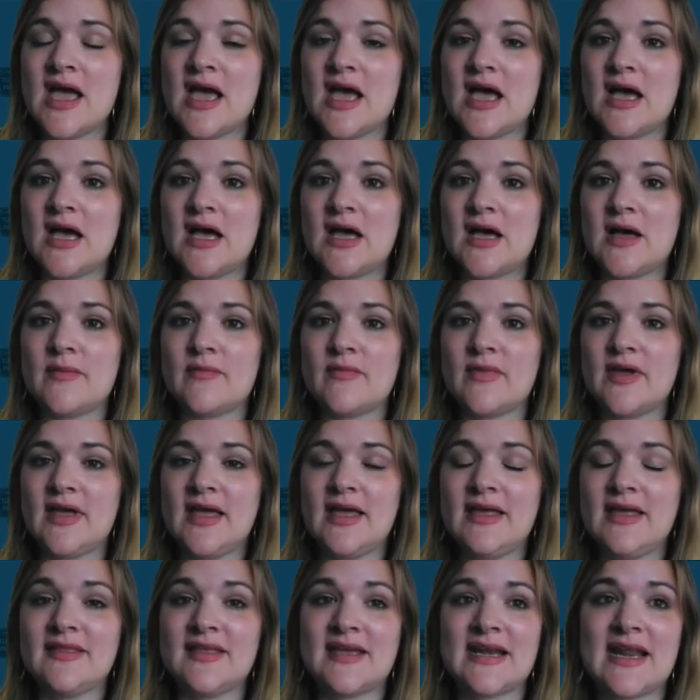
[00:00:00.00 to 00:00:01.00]
that
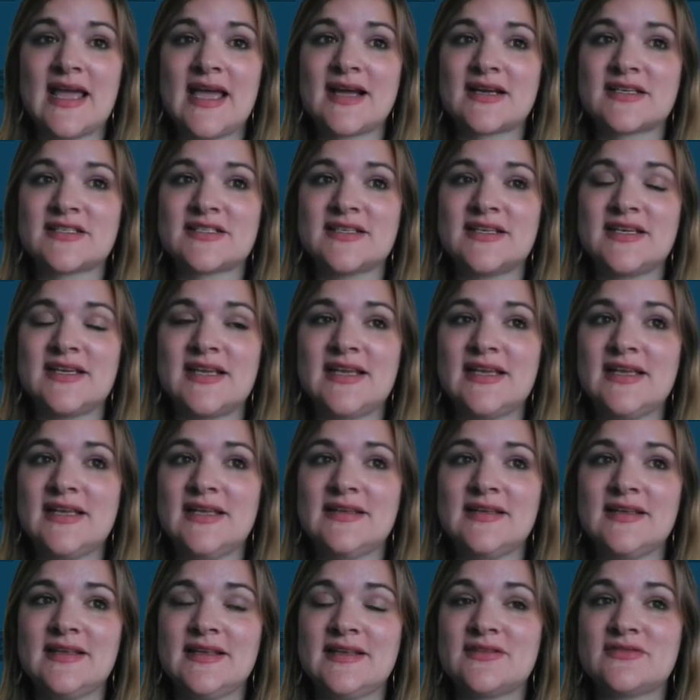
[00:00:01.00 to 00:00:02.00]
actually
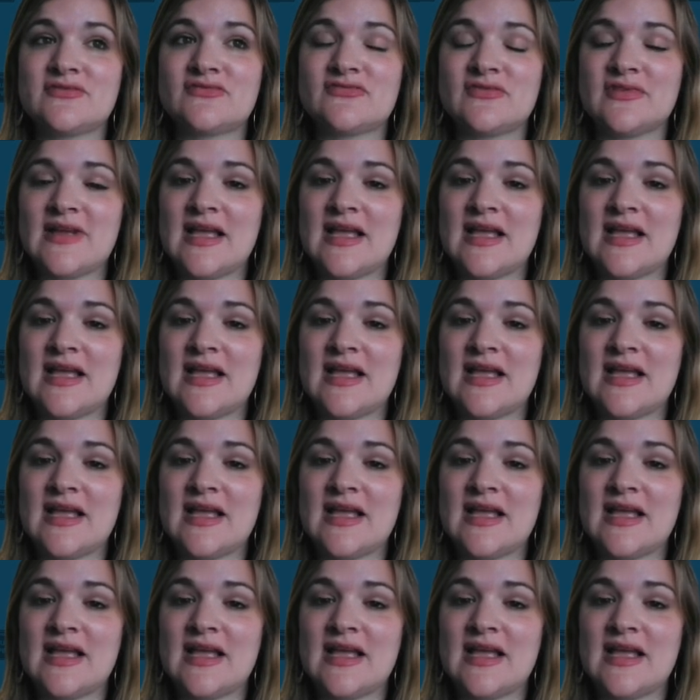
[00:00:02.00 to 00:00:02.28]
is